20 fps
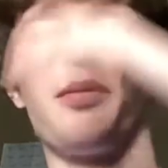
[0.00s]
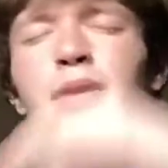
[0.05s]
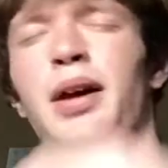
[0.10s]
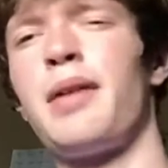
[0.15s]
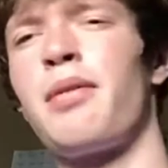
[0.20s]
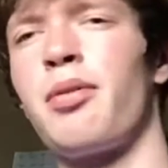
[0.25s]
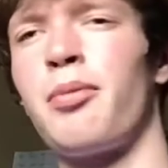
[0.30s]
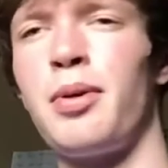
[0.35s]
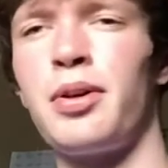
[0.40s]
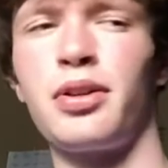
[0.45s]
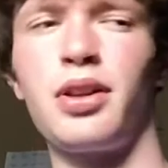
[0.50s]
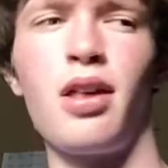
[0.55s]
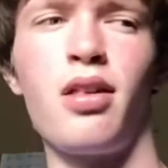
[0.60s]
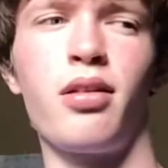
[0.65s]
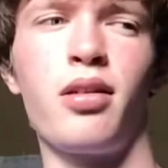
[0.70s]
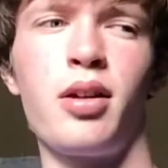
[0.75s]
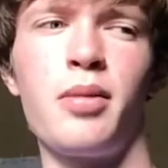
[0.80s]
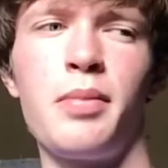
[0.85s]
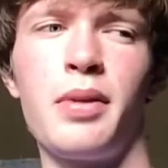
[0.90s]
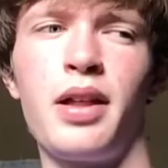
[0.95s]
milk is
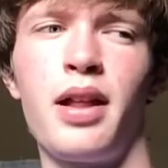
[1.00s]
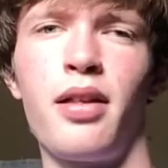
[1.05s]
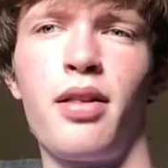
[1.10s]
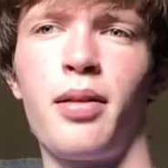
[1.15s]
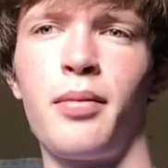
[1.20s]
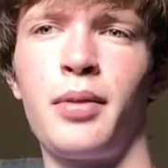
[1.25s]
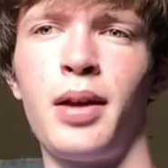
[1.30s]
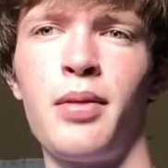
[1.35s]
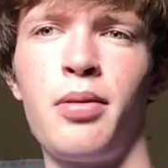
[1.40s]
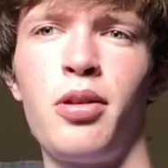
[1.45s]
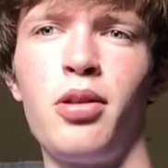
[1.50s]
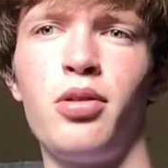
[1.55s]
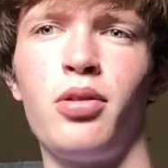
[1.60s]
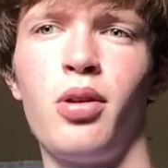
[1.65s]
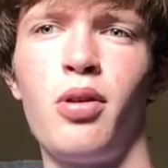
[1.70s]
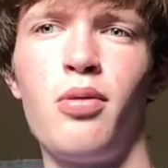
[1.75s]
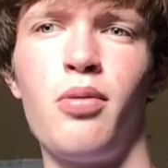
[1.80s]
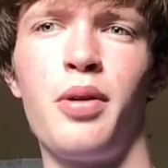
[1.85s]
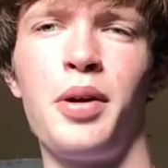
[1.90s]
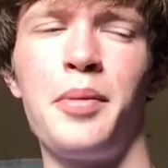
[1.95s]
good, but then sometimes you
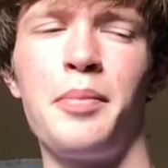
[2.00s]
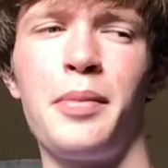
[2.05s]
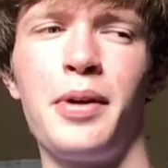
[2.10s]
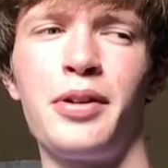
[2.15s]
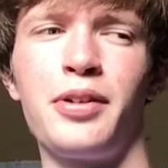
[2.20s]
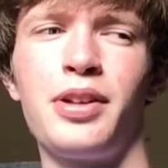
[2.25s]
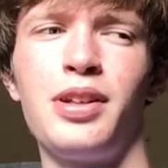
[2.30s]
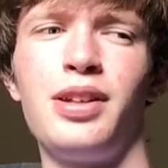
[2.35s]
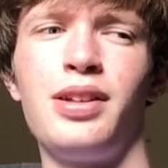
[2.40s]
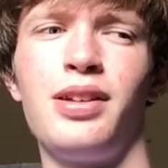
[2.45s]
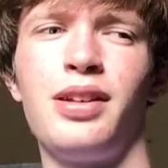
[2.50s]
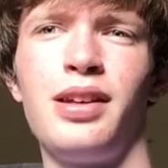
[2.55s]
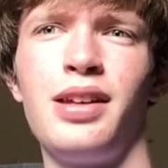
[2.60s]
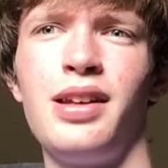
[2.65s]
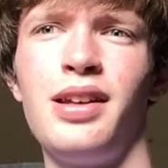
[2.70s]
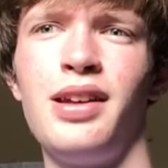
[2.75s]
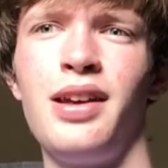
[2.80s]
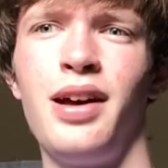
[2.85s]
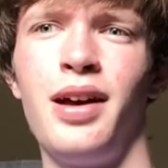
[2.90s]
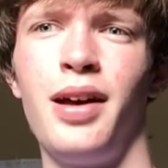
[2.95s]
don't want milky
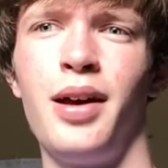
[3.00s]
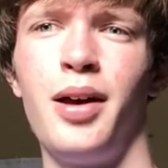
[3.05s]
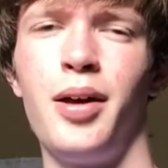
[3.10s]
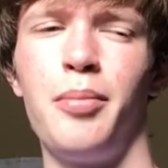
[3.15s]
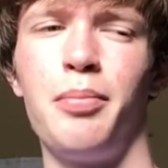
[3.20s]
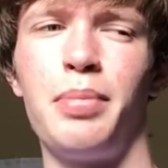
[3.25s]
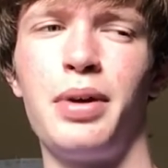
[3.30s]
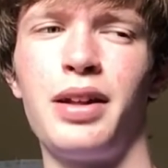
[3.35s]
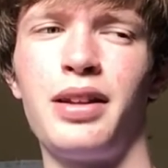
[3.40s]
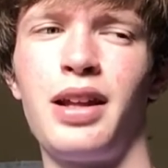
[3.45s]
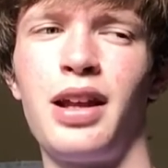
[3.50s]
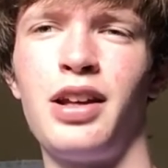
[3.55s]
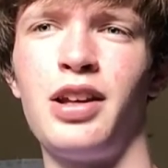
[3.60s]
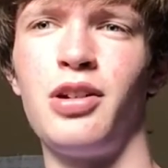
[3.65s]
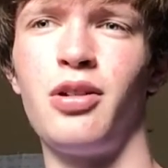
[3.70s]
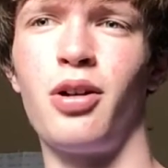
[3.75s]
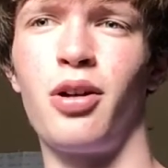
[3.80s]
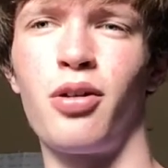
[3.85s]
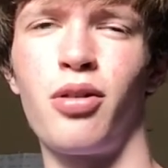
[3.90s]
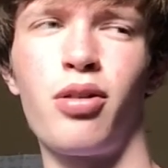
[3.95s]
tea, but then you
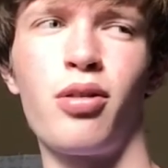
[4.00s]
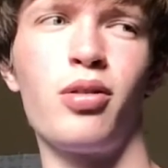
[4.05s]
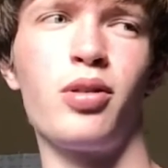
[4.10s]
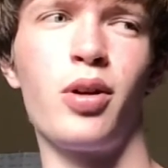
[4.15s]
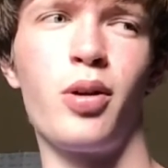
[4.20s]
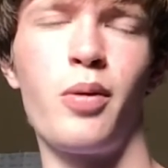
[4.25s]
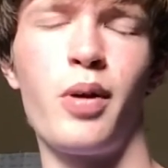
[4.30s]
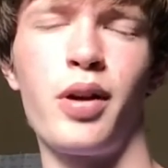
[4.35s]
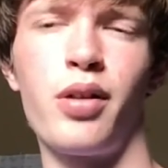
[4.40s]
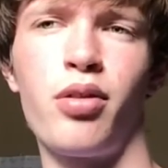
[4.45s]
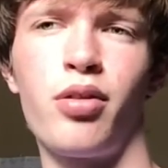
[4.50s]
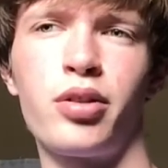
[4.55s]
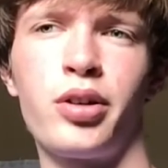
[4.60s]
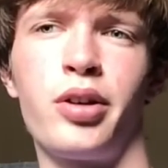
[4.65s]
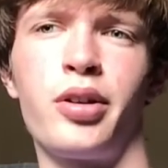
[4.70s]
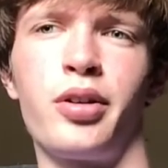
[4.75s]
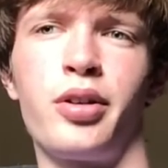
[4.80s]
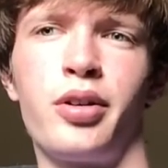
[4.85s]
also don't want strong